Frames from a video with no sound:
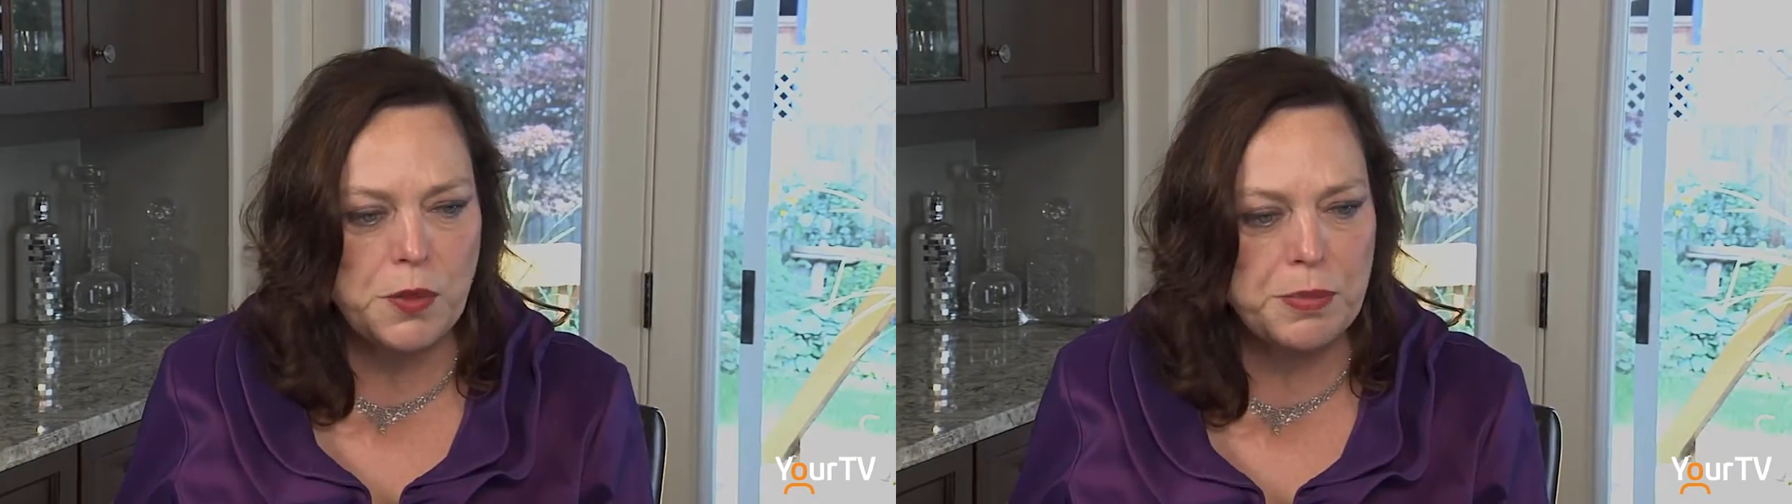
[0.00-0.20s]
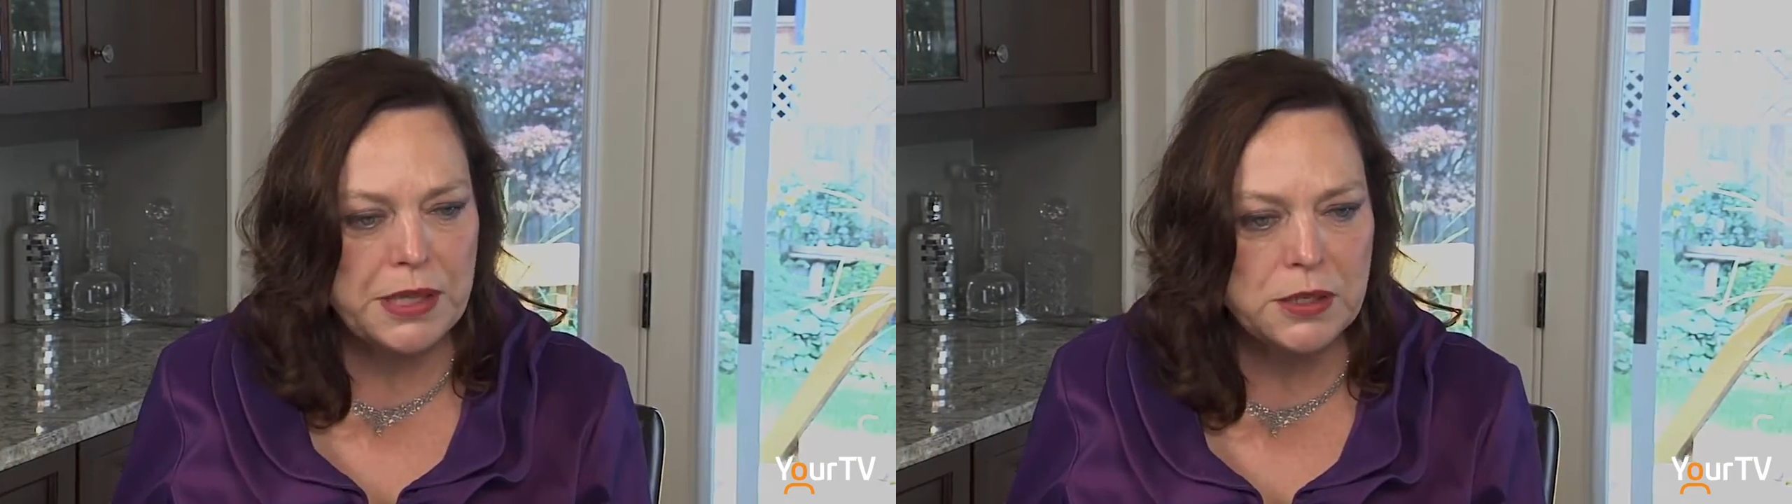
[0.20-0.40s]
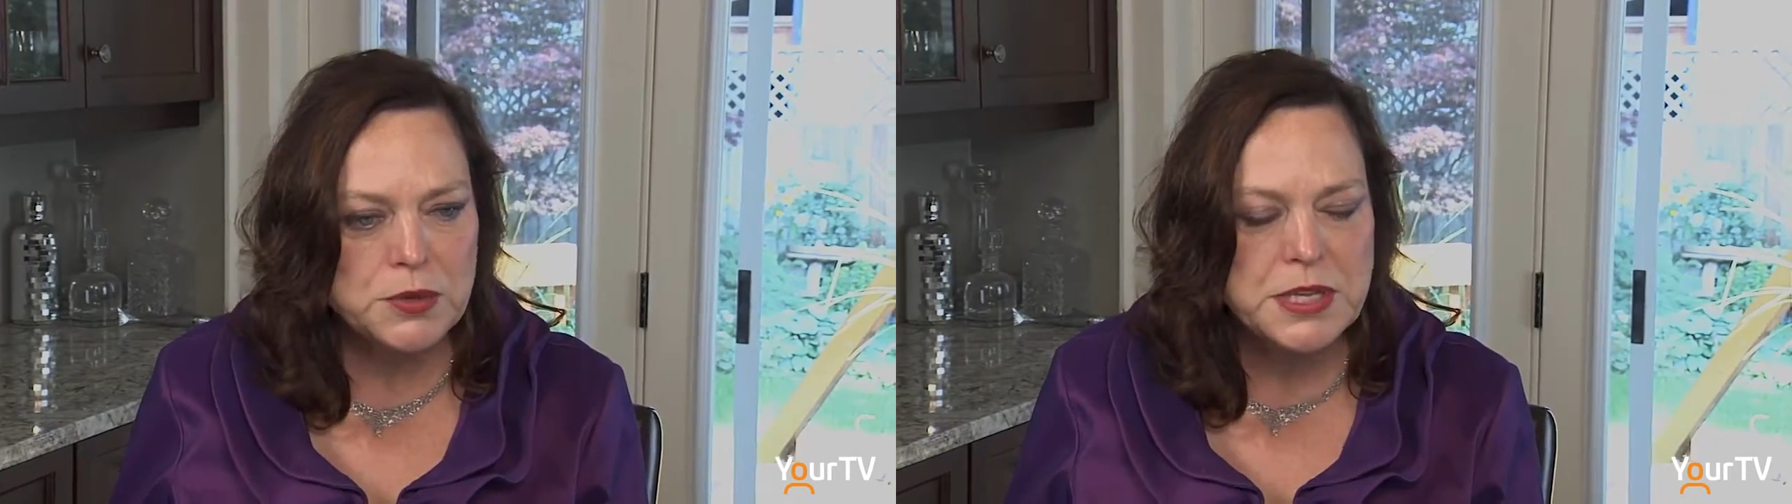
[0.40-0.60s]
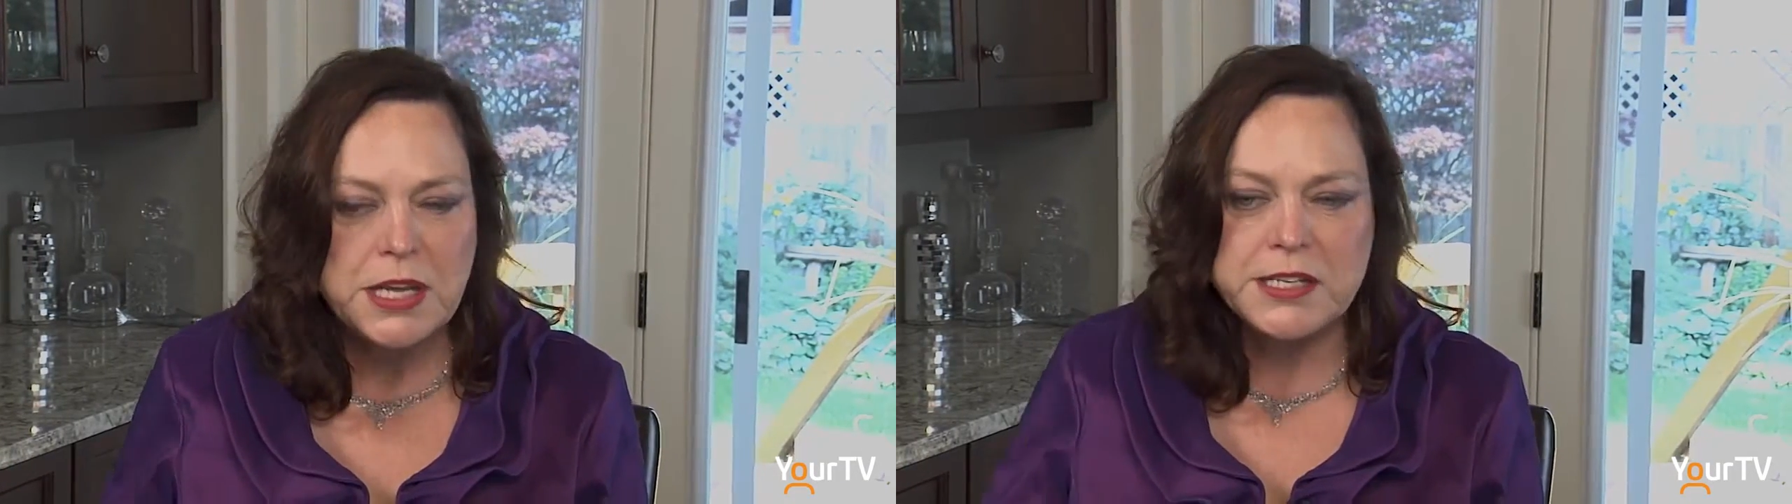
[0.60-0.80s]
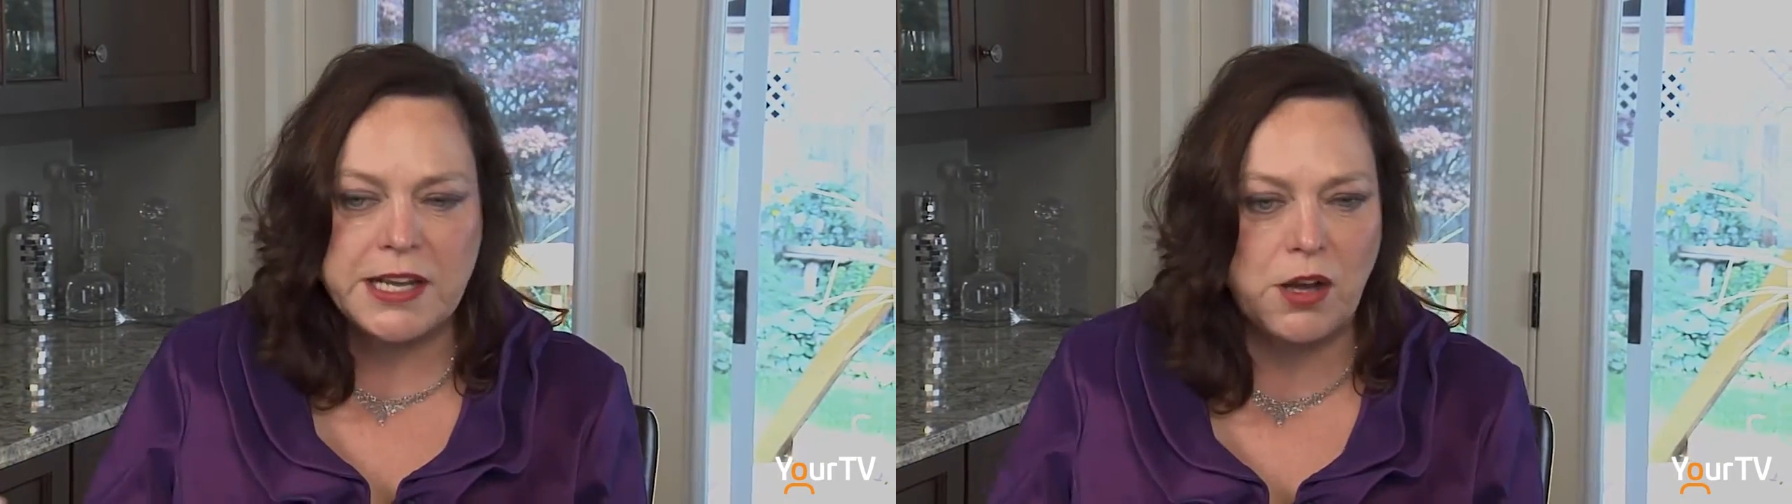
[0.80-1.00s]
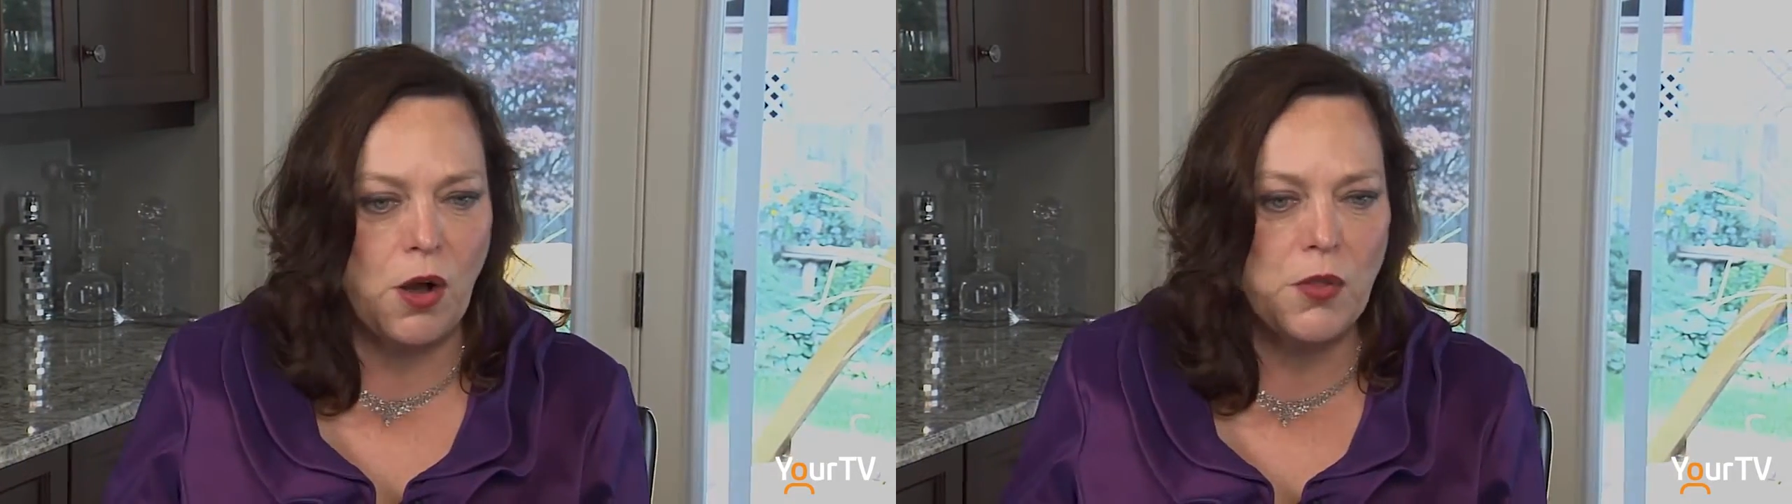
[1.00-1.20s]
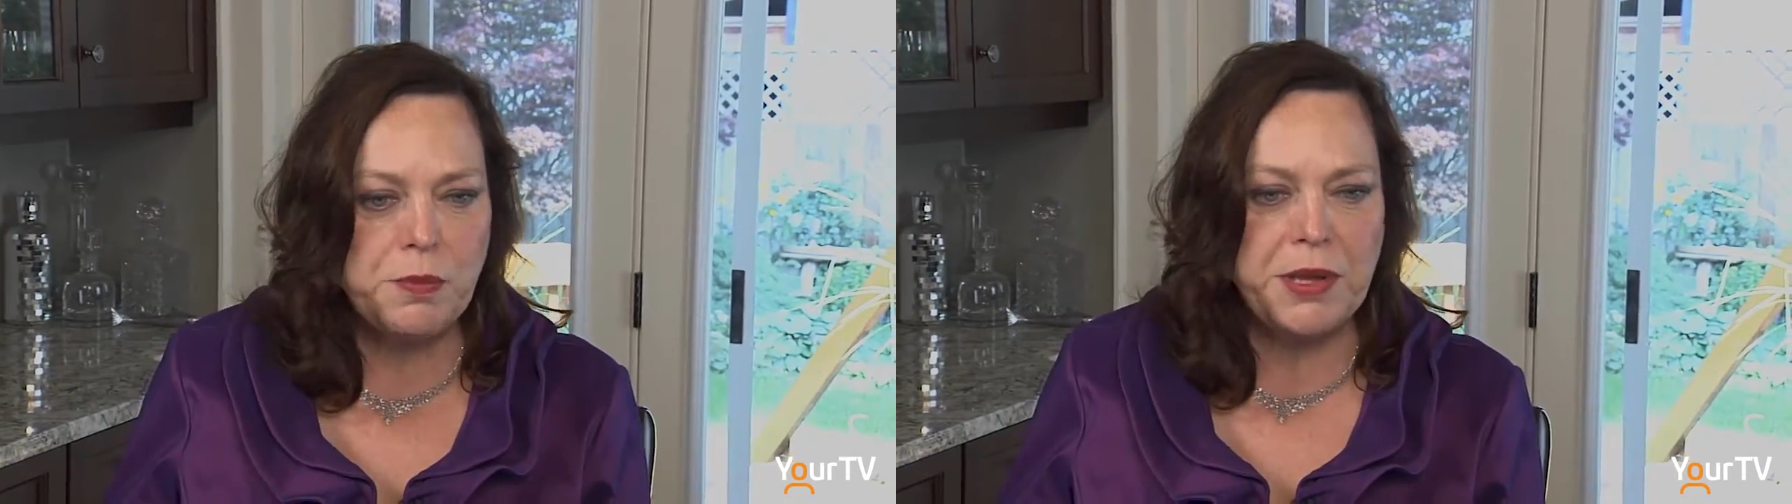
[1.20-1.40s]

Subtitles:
pillows. Take all the